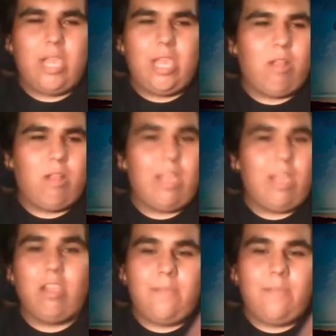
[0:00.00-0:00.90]
the trailer,
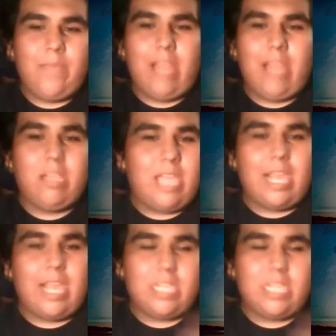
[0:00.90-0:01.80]
yeah, it looks... It
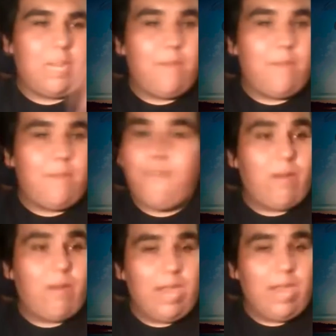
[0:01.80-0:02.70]
looks like it's going to be
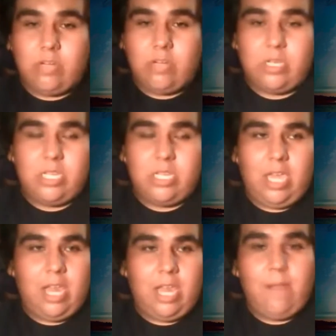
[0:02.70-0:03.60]
very
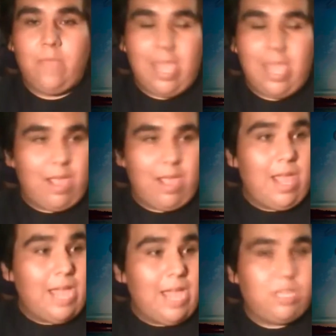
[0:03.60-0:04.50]
interesting. It,
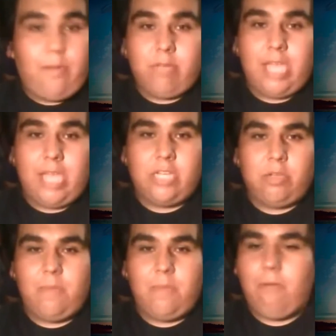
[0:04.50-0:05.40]
it has the
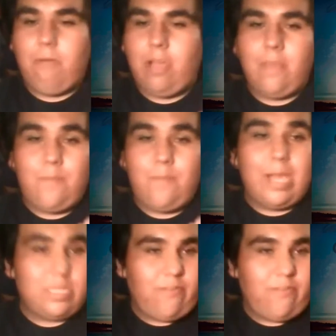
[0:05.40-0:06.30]
potential to be one of the
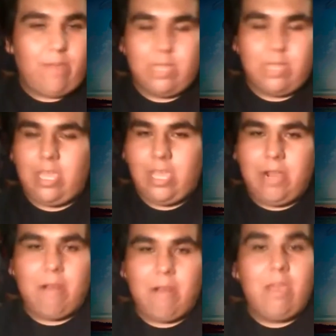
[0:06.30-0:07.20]
best films of the
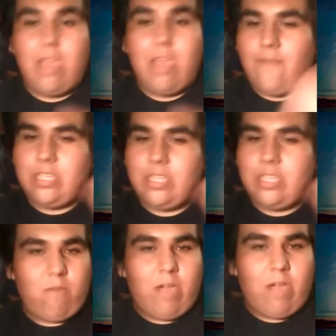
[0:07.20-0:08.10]
year if
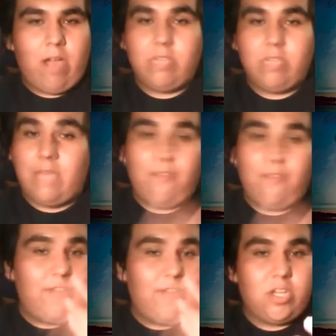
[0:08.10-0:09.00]
it's done well.
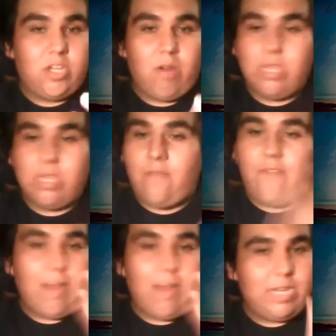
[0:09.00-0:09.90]
David Fincher is
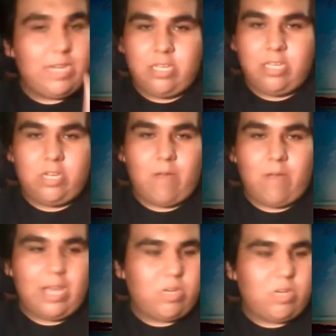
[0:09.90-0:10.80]
a very talented
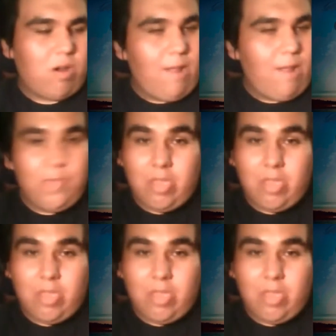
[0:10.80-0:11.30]
director.